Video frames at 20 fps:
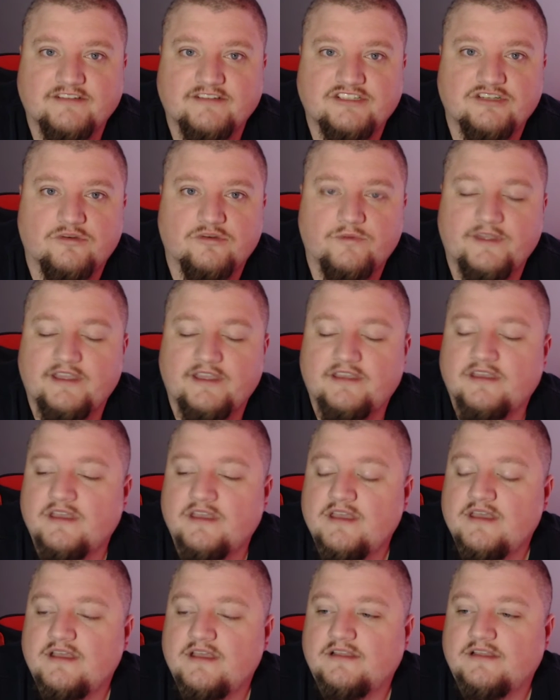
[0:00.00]
single week,
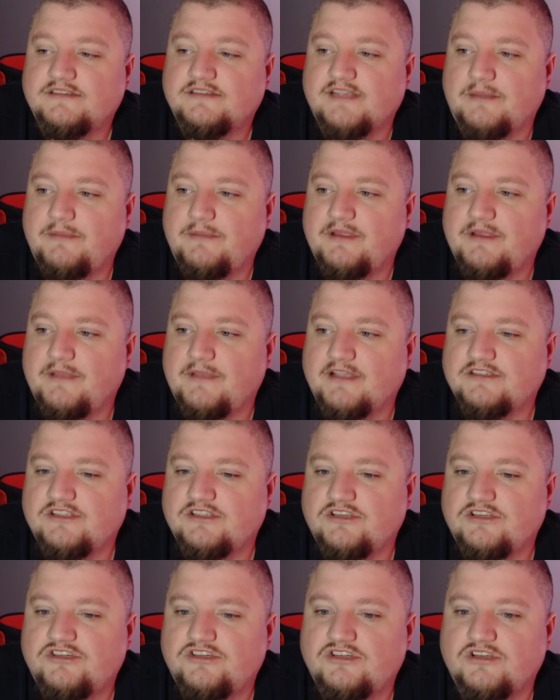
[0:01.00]
send me a
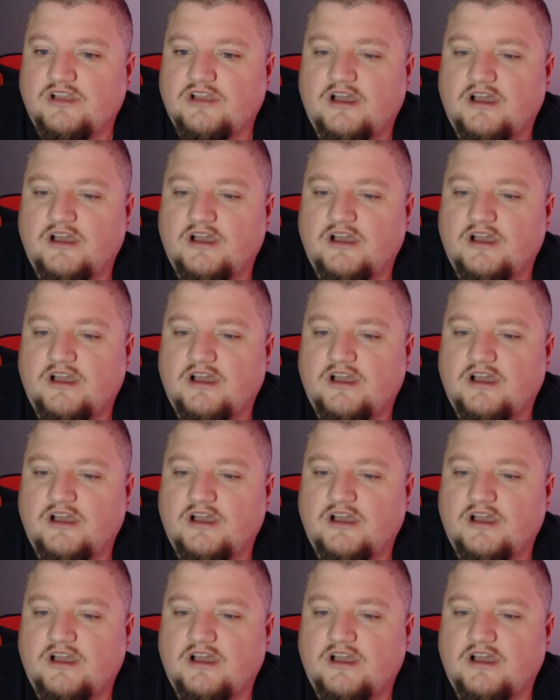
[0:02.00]
message,